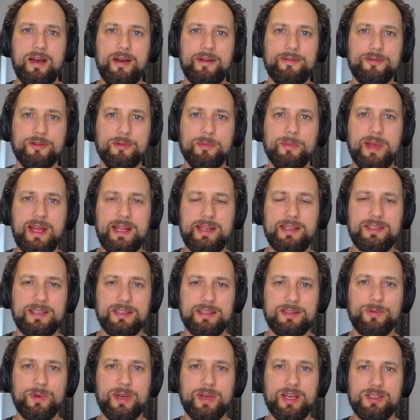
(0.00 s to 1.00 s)
from any
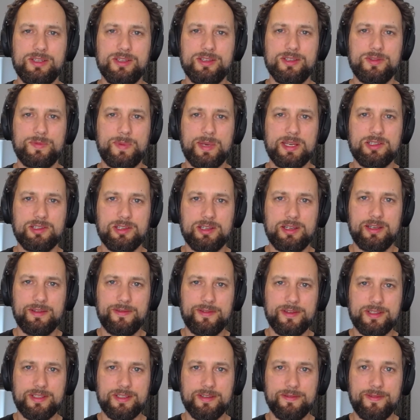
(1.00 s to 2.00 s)
situation, especially
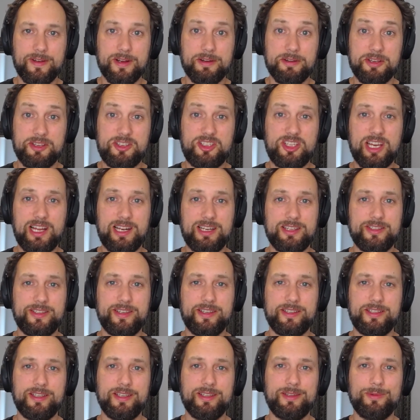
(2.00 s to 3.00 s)
if it's a very
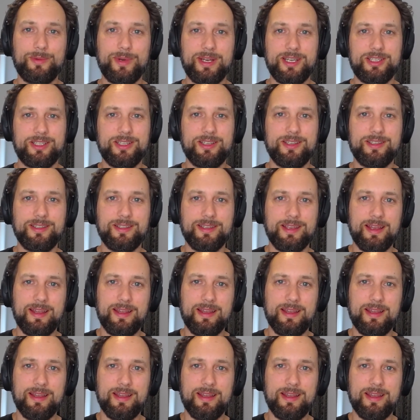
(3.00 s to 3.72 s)
challenging situation.